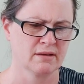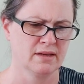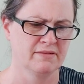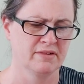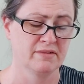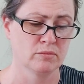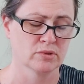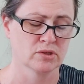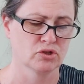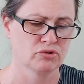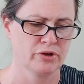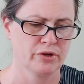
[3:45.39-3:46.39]
even if it
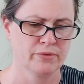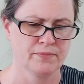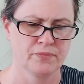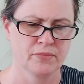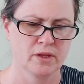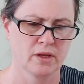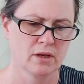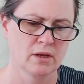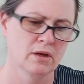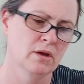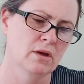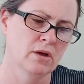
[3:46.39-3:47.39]
wasn't true.
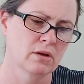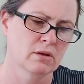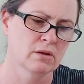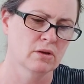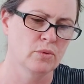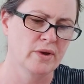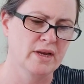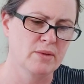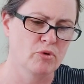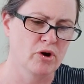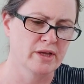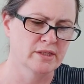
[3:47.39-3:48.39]
Queenie
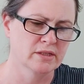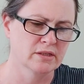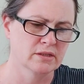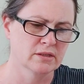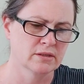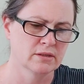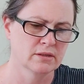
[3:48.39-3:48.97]
brightened.